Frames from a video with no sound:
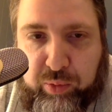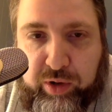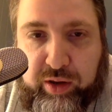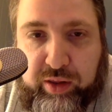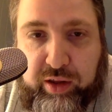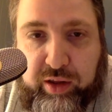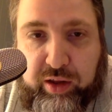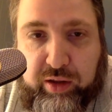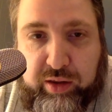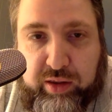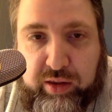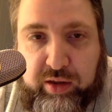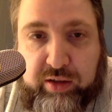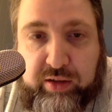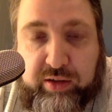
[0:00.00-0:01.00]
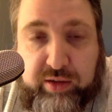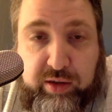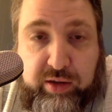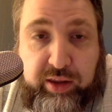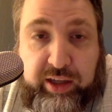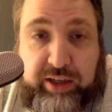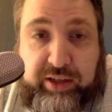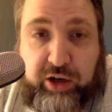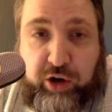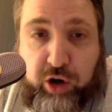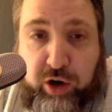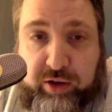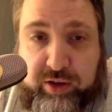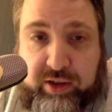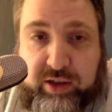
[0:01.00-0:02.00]
But one of the things that
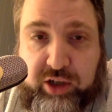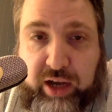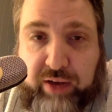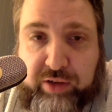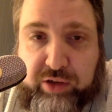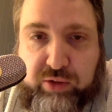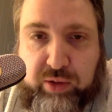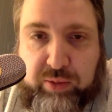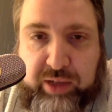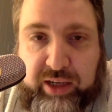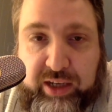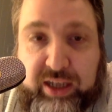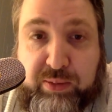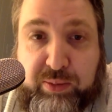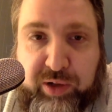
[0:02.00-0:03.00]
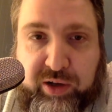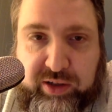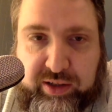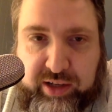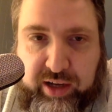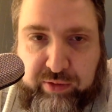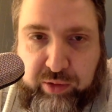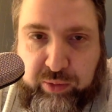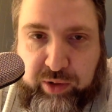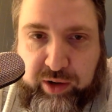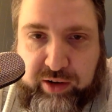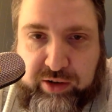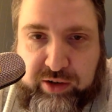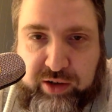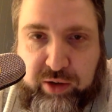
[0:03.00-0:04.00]
hurts JavaScript is because it's everywhere.